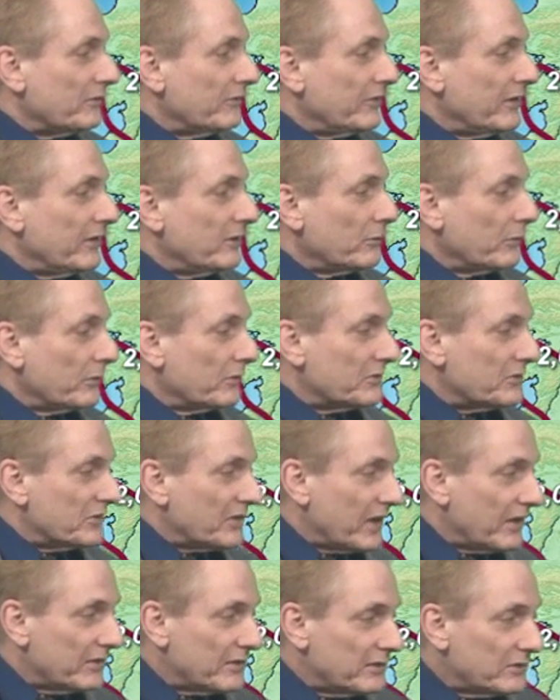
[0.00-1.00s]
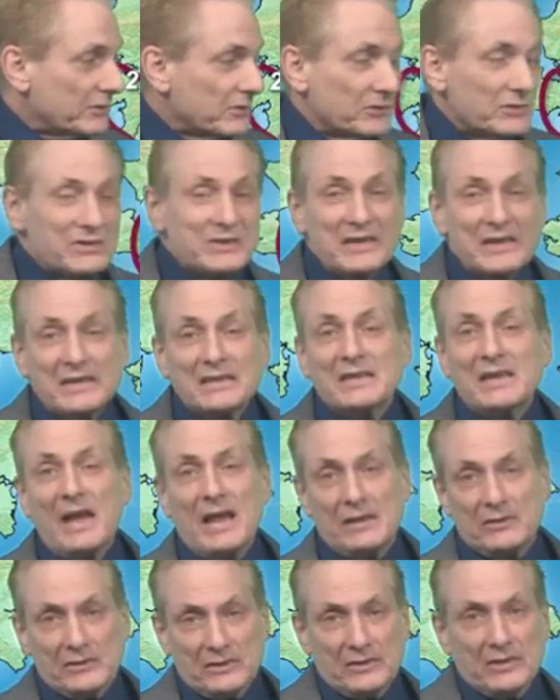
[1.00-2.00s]
feet northern southeast coast,
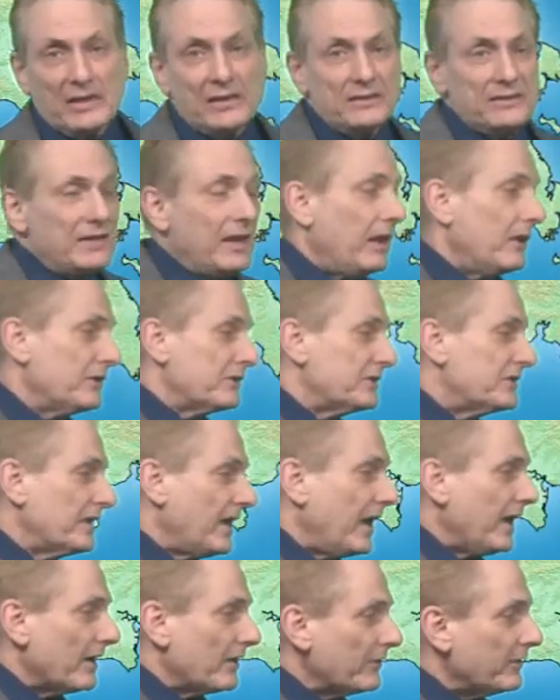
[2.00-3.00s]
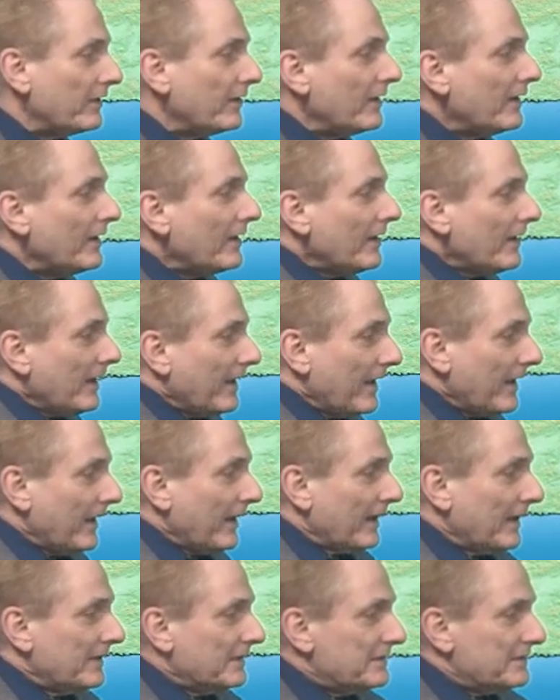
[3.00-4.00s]
6,000 down south.
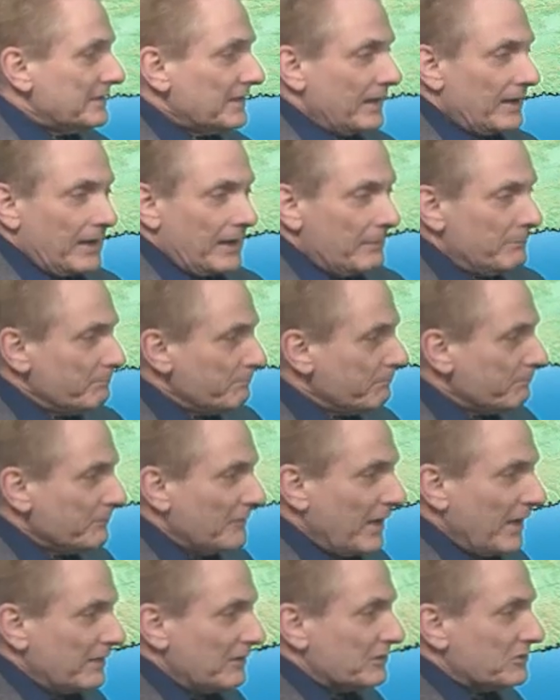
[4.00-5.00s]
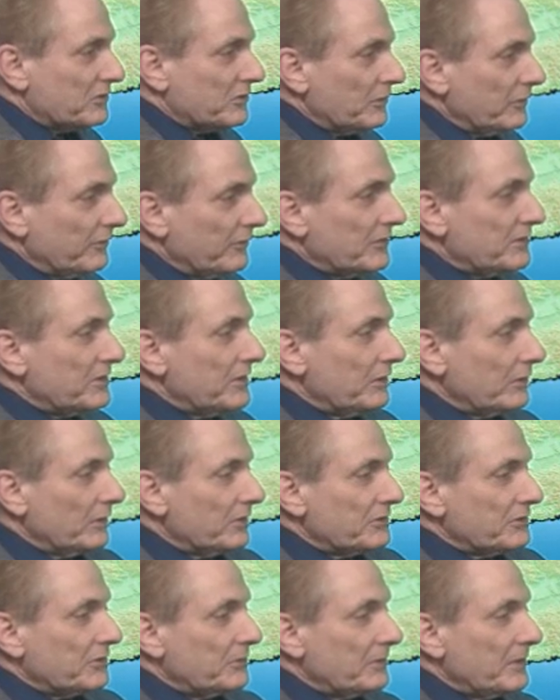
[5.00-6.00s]
And at the surface here,
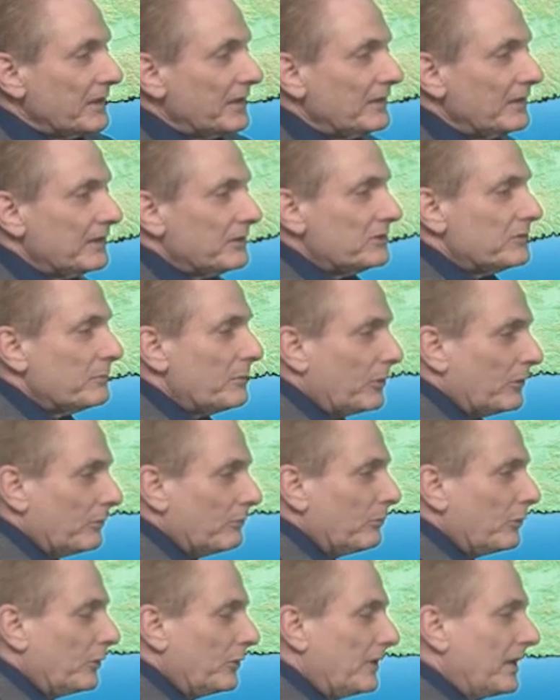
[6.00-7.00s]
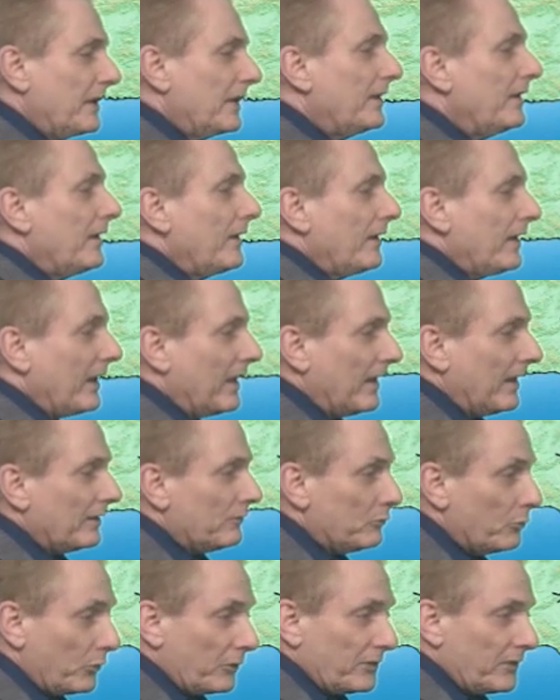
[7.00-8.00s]
also inland tomorrow morning and
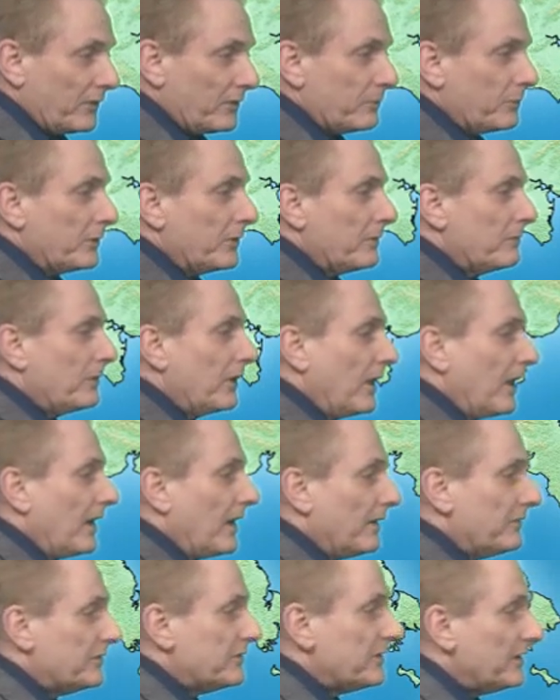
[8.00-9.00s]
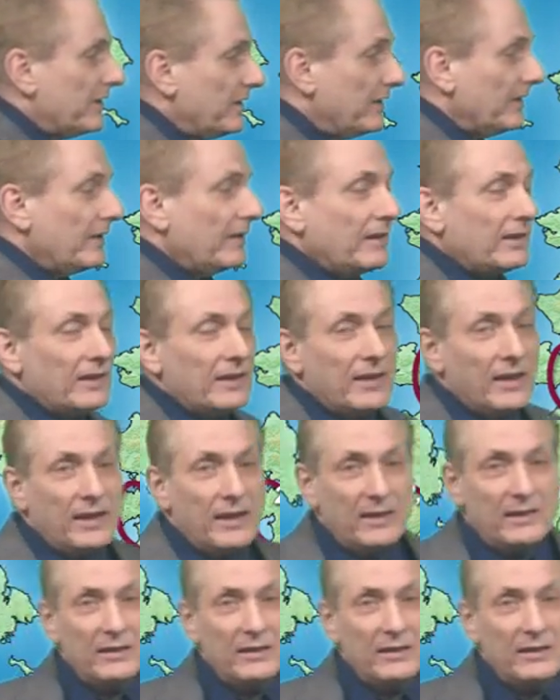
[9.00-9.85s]
north of the Pribilofs, and